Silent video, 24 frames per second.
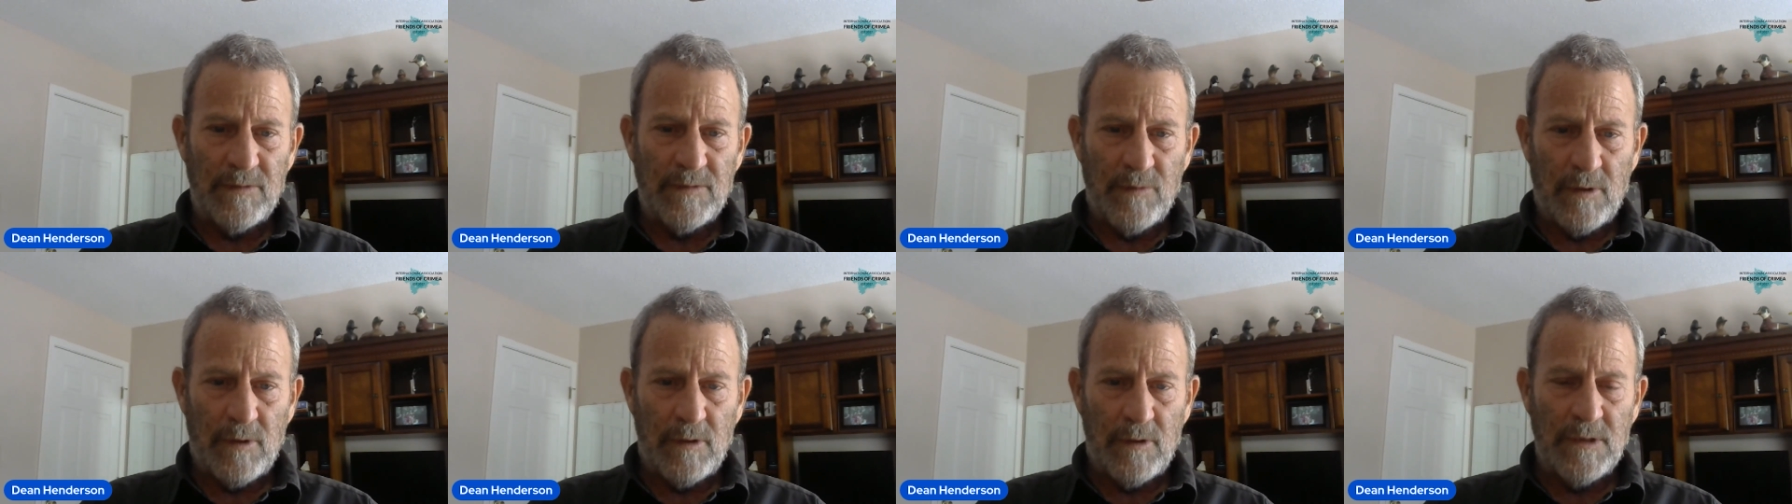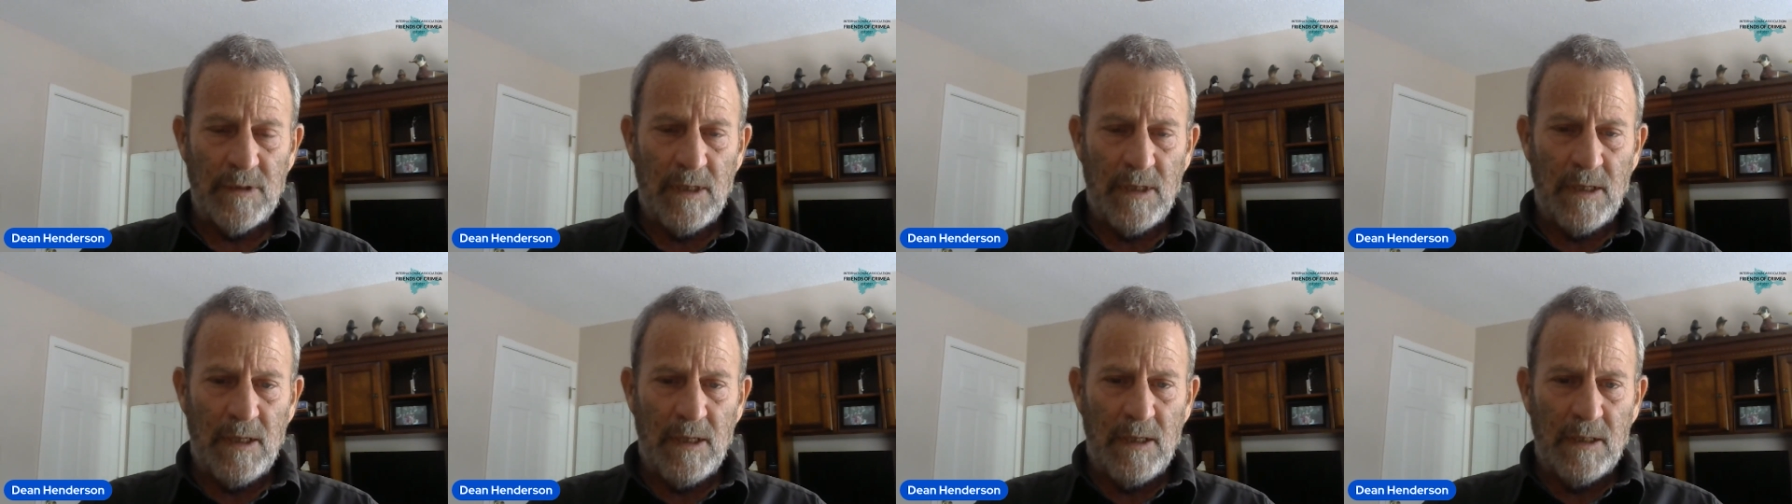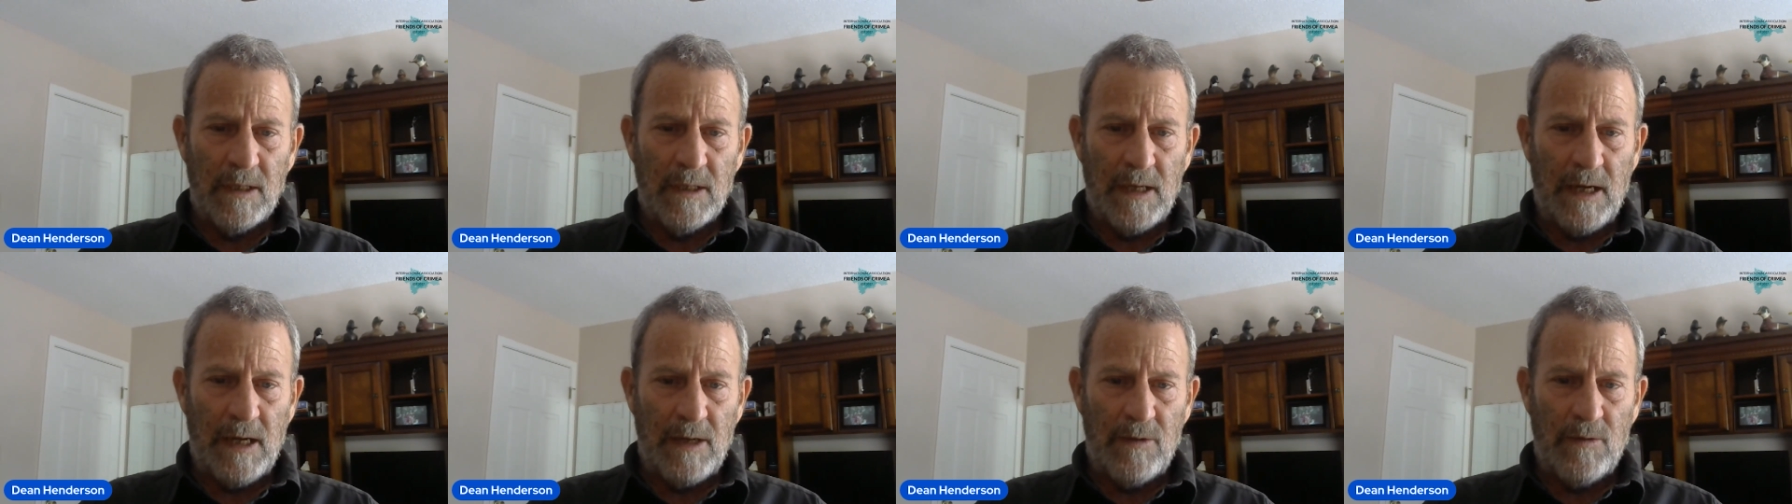of ours.
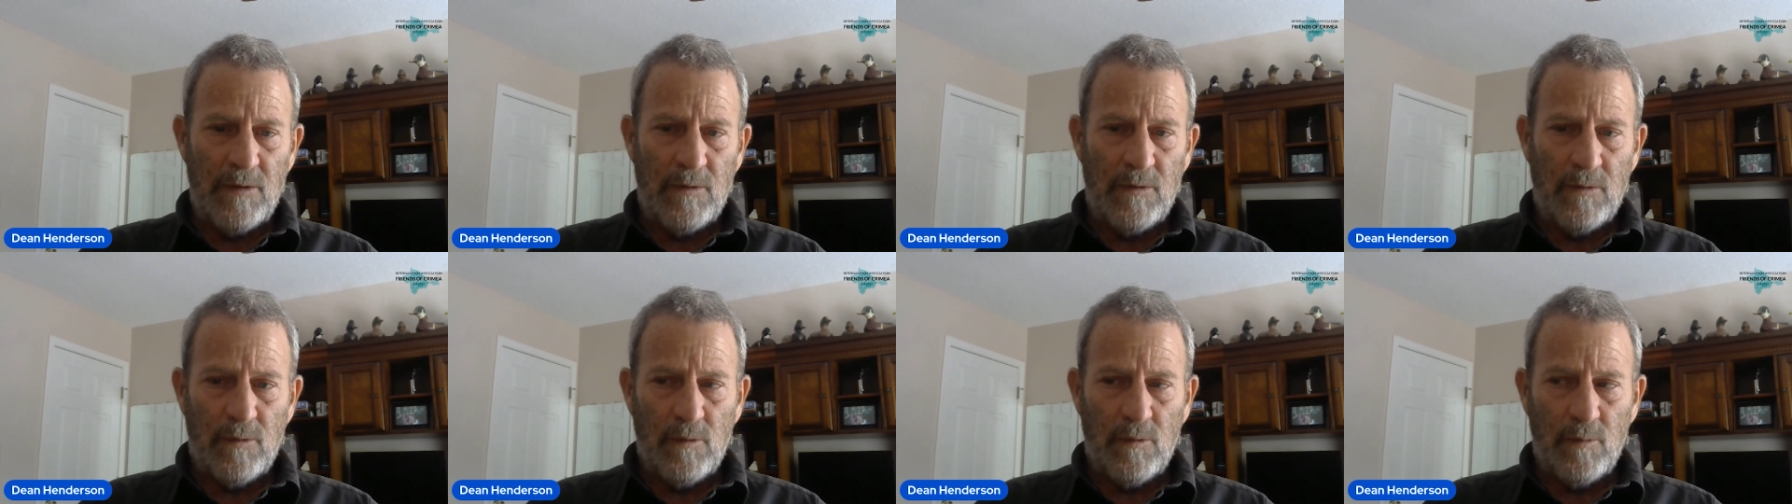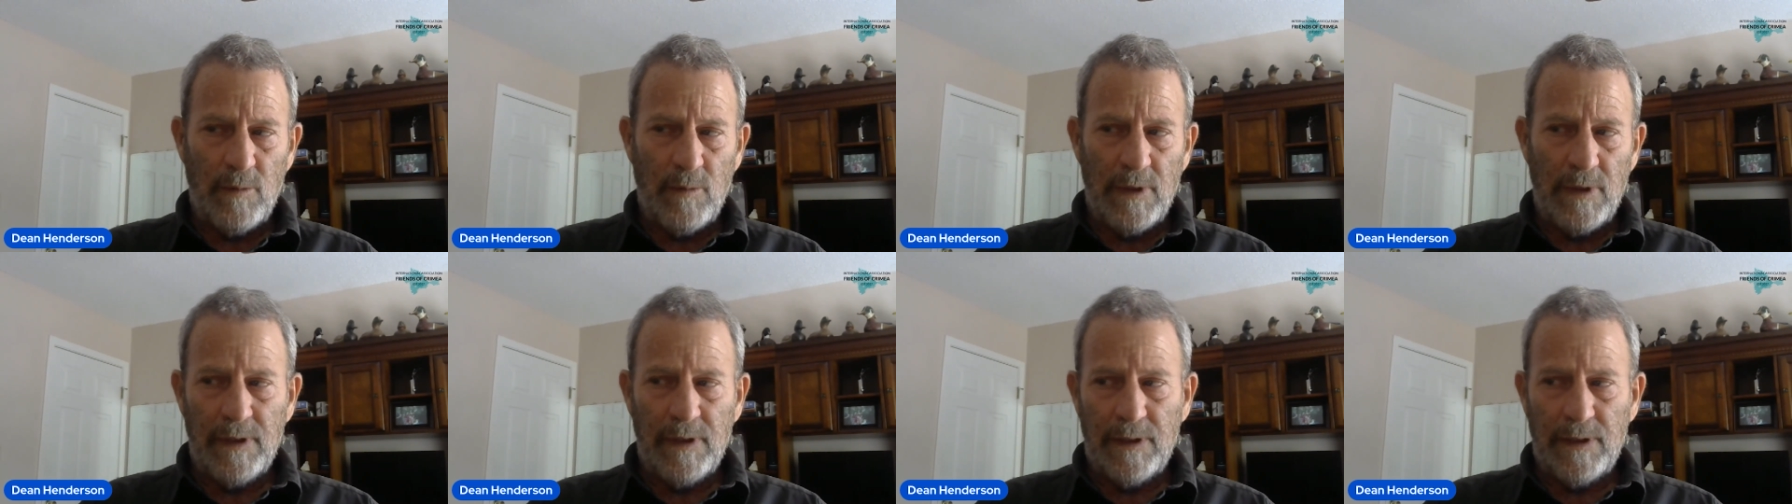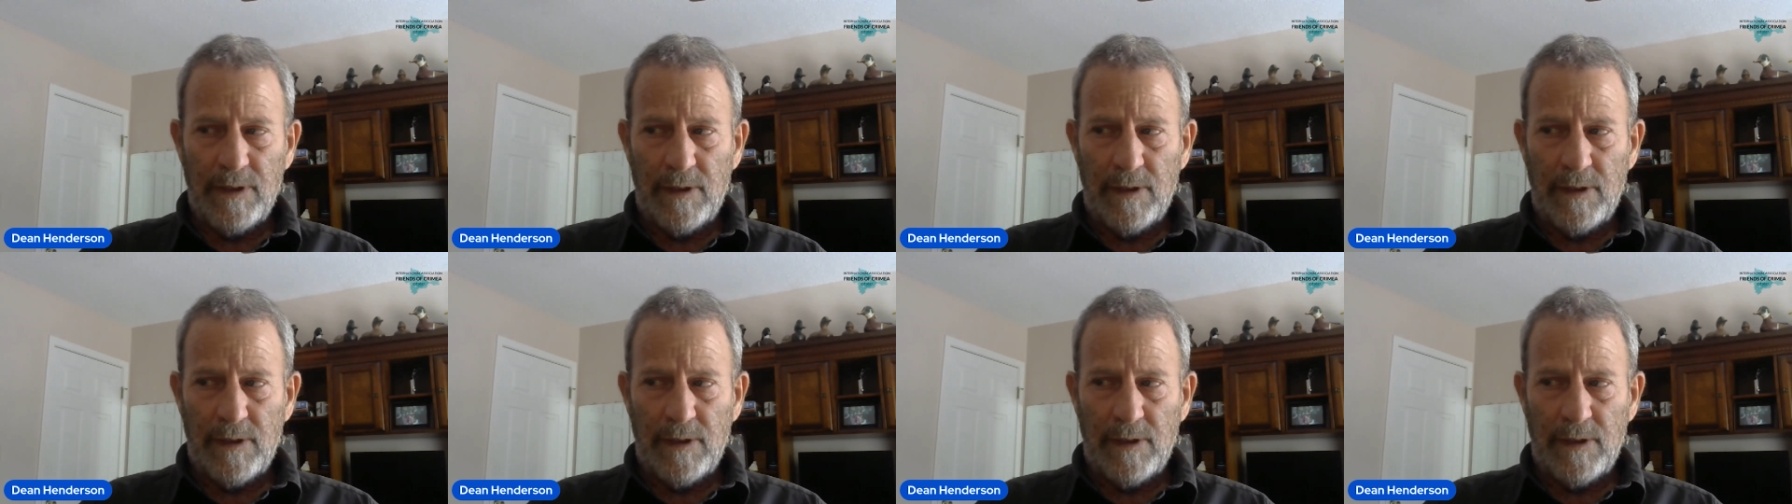Got home and